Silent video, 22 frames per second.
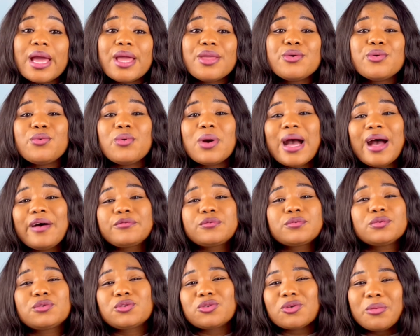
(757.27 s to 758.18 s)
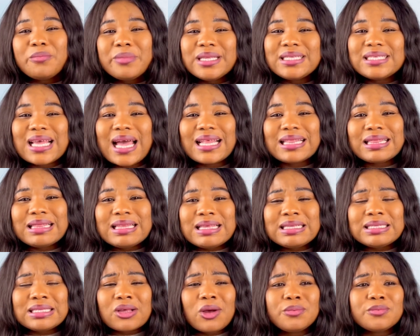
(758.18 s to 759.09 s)
you will have to submit at
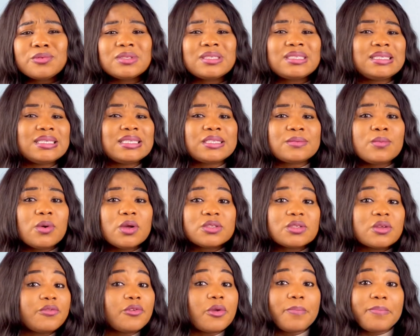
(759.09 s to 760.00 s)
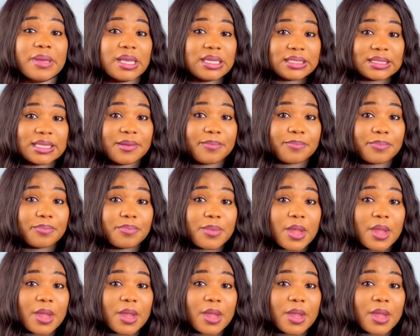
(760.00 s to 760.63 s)
least up to 6 months of your payslip.